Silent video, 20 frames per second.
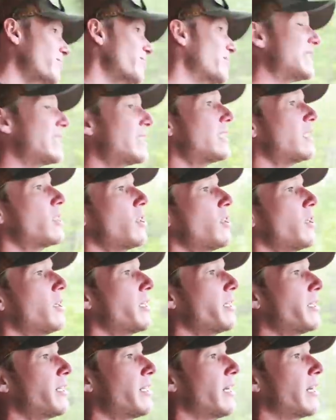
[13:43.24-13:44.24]
been in
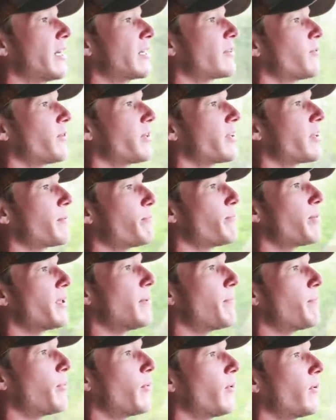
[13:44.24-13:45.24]
contact with some
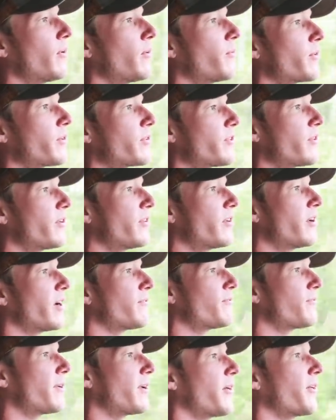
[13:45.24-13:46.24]
people and we're still
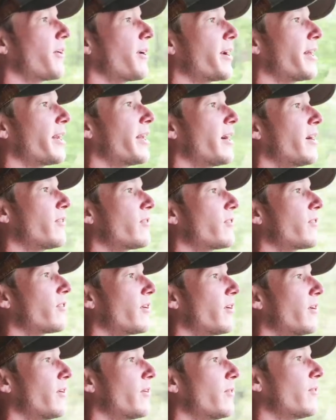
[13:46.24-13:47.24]
not figuring it out,
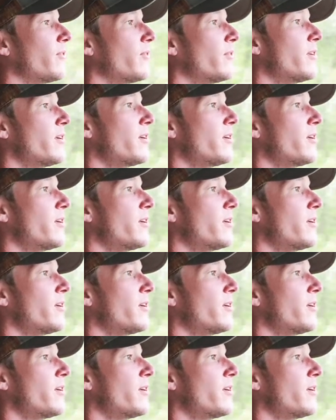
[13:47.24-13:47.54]
so.